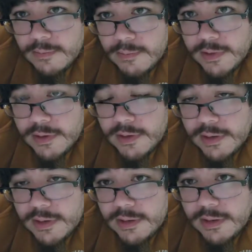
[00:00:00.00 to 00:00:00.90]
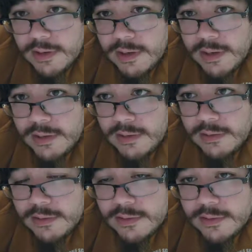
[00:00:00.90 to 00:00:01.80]
But in the
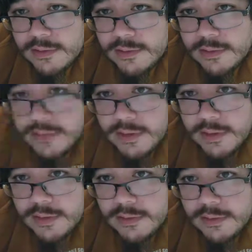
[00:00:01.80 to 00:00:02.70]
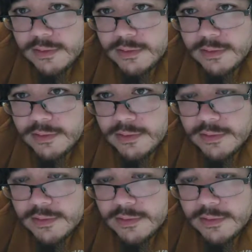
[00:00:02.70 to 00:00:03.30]
end, they looked